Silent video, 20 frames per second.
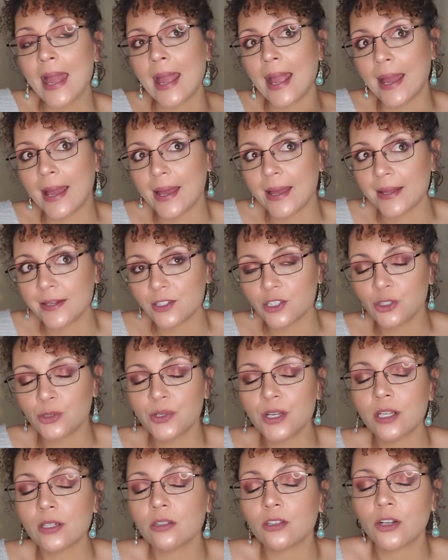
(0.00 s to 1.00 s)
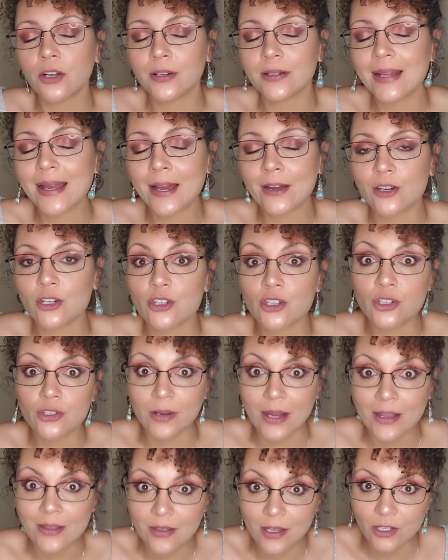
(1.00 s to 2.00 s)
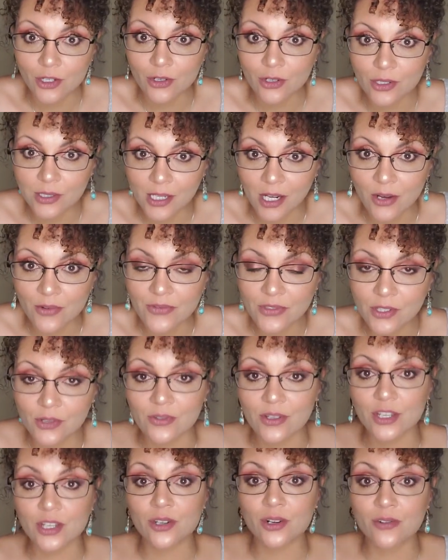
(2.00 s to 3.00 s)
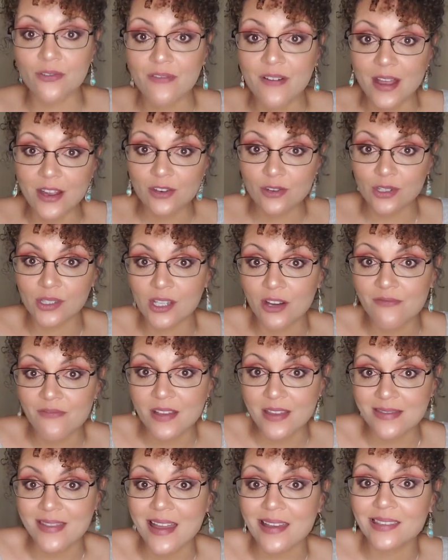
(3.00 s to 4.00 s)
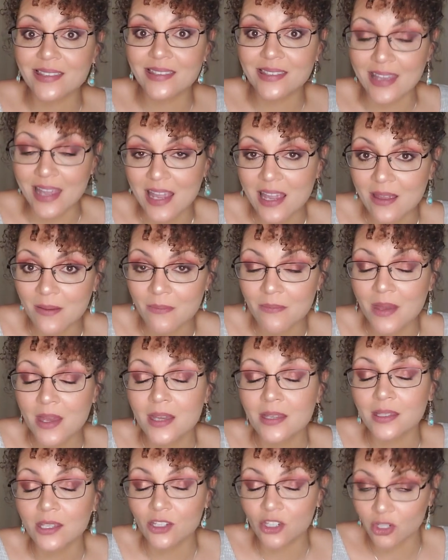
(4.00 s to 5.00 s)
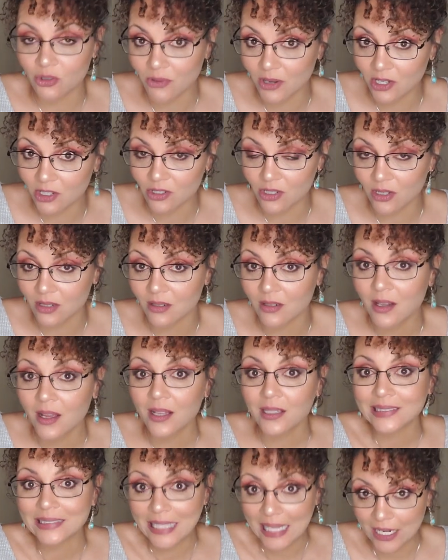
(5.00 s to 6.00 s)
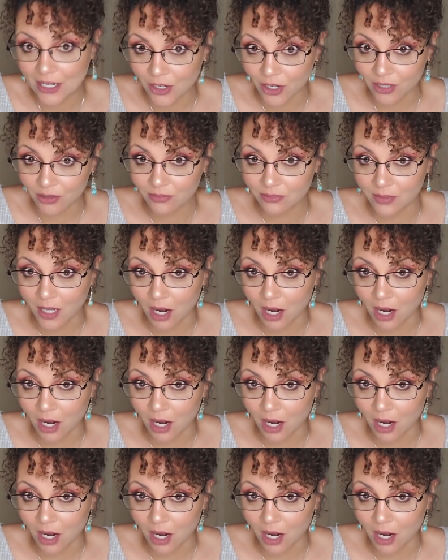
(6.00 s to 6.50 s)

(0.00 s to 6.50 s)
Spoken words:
And you can learn how to strengthen yourself so that you don't find yourself in that same situation later.